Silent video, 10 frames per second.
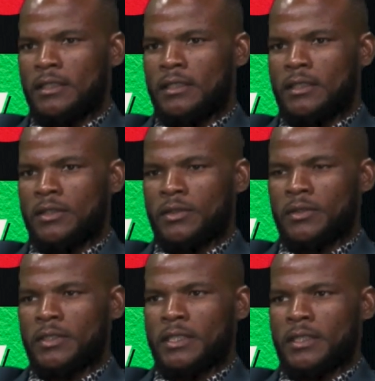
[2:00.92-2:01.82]

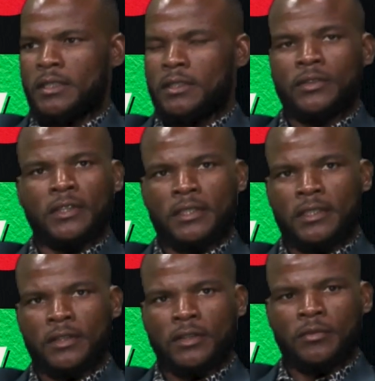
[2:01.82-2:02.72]
not the
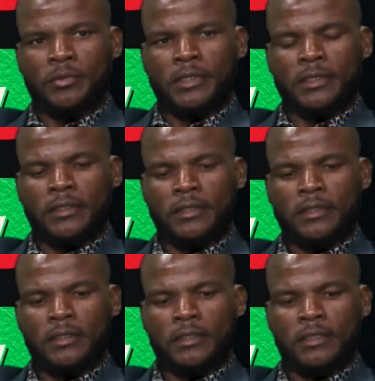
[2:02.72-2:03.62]
Central Committee.
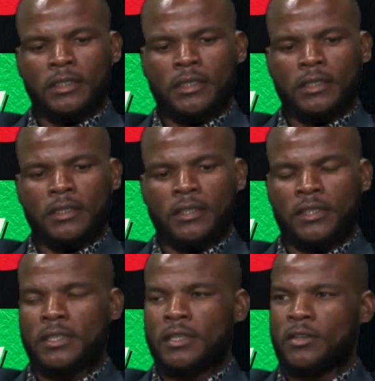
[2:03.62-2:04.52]
Yeah, the
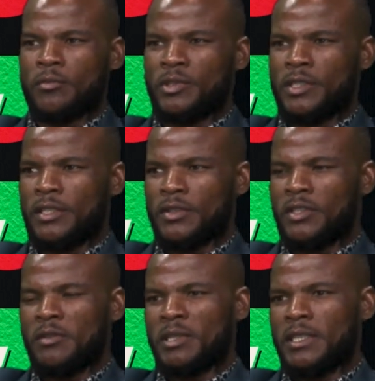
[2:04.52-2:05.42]
Central Committee is
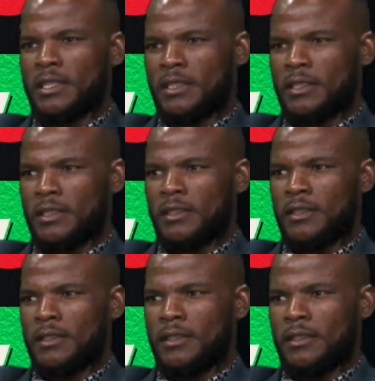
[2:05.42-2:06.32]
only mandated,
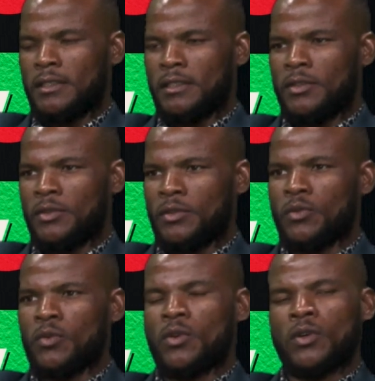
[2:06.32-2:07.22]
to
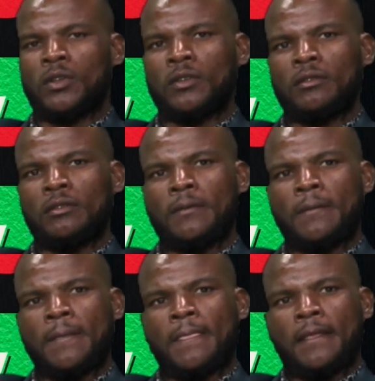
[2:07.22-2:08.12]
call
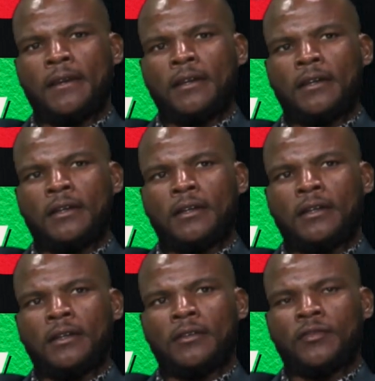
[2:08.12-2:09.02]

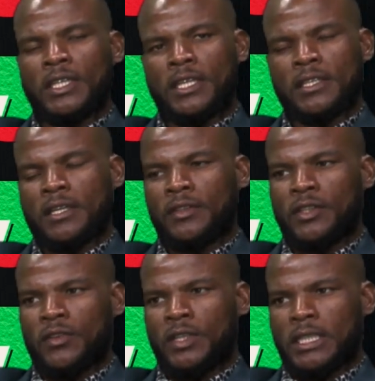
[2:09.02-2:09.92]
for an extraordinary
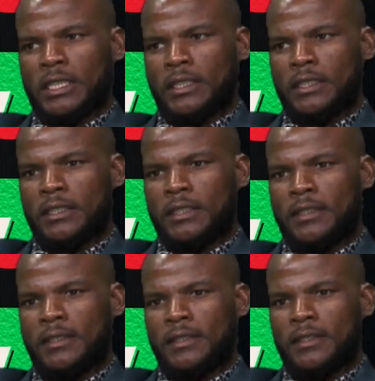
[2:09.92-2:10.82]
Congress.
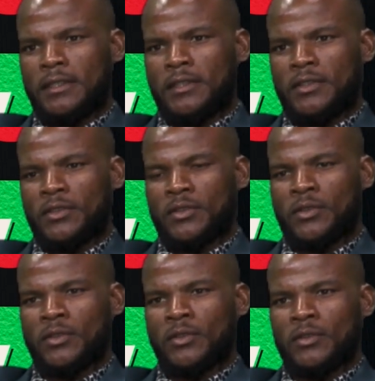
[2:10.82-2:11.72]

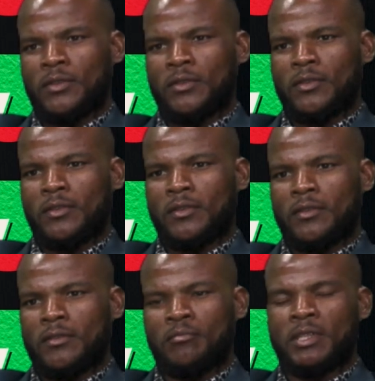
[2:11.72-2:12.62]
So
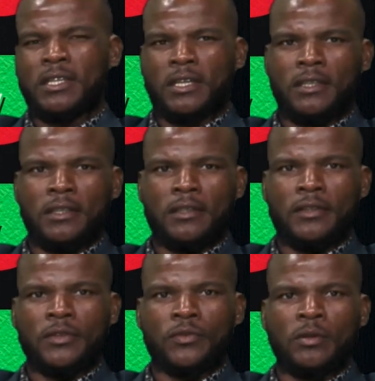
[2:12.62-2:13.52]
basically,
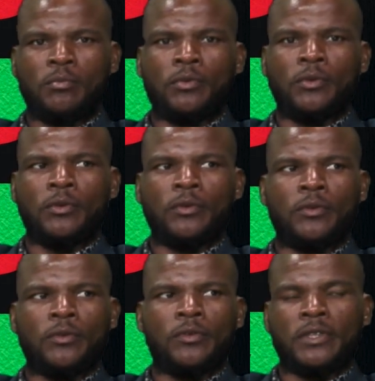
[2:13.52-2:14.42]
Swapo
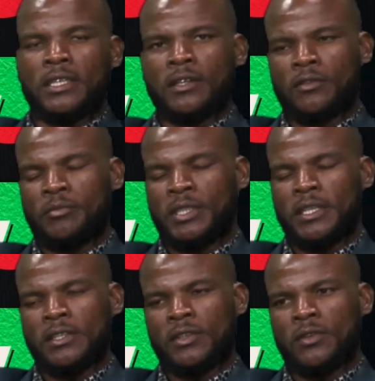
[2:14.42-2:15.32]
Central Committee
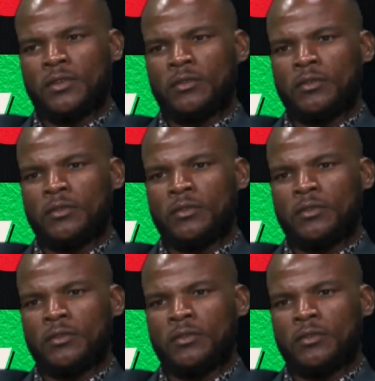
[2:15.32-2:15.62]
has no,